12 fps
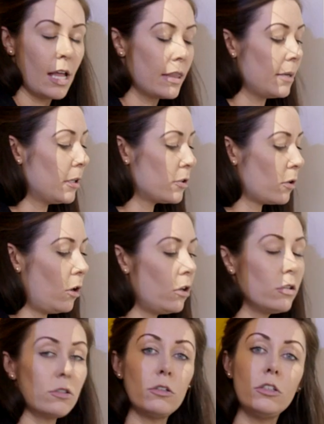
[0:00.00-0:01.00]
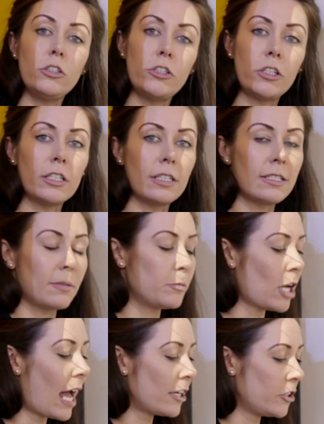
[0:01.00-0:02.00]
They must also ensure the
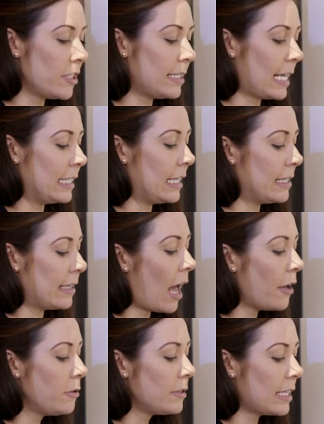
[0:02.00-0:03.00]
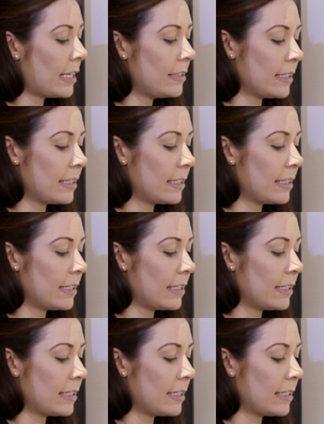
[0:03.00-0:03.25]
subtraction sign is outside